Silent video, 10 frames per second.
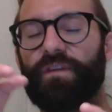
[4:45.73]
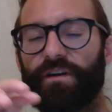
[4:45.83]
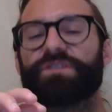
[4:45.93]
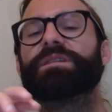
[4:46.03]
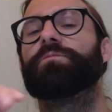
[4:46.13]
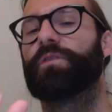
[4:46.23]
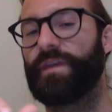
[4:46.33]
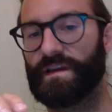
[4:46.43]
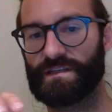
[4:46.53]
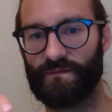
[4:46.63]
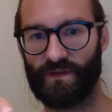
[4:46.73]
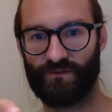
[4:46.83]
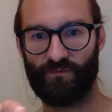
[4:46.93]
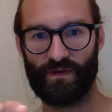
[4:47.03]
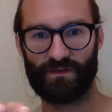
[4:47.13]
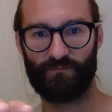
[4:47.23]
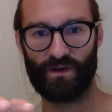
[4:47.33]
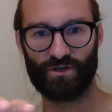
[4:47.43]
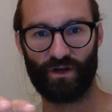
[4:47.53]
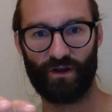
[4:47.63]
very similar things to
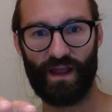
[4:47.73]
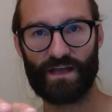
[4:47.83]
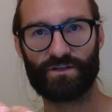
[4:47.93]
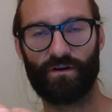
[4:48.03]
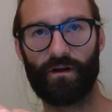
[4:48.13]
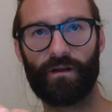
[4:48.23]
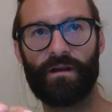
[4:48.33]
measuring your gastroc.